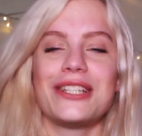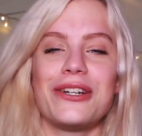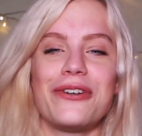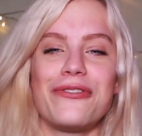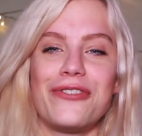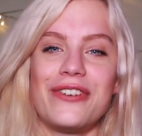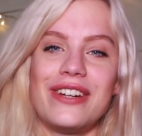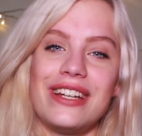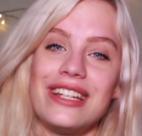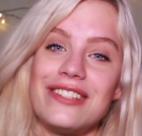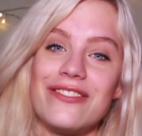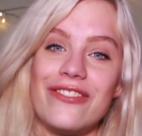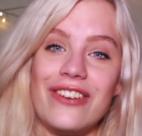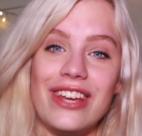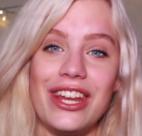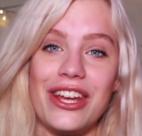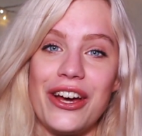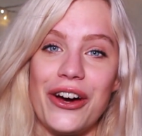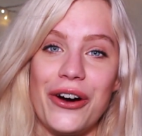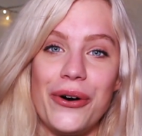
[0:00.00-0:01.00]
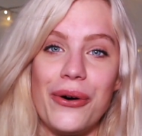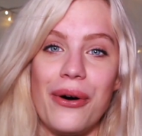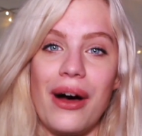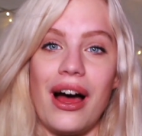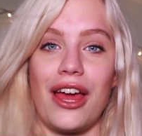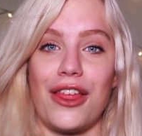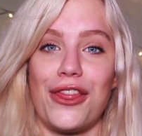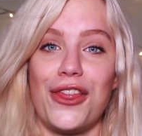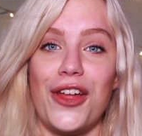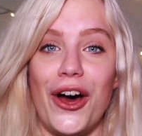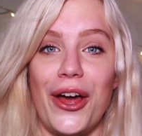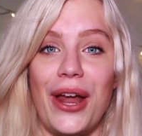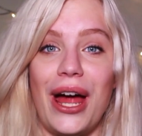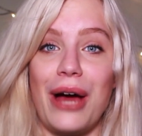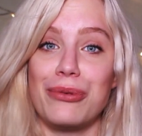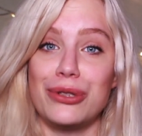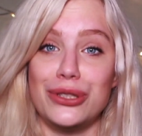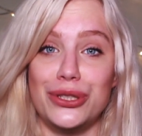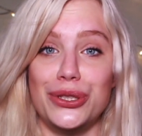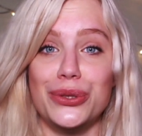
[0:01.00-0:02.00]
So for this video, I thought
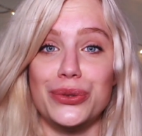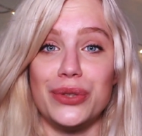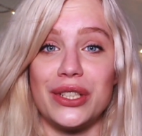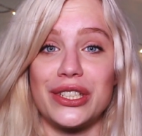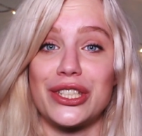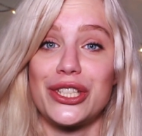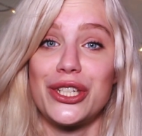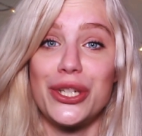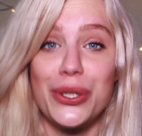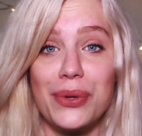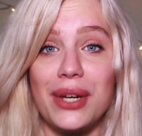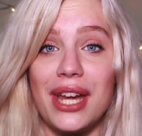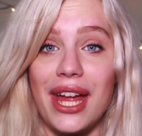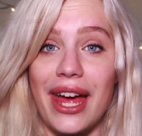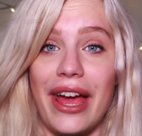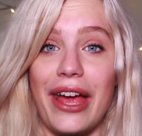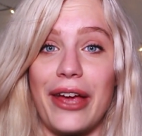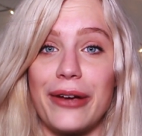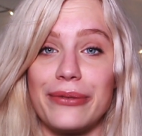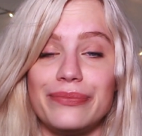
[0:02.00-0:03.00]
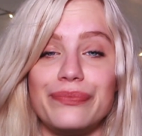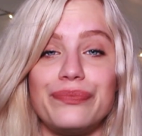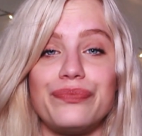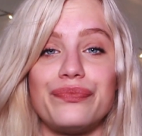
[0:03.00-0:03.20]
I would do a Q&A.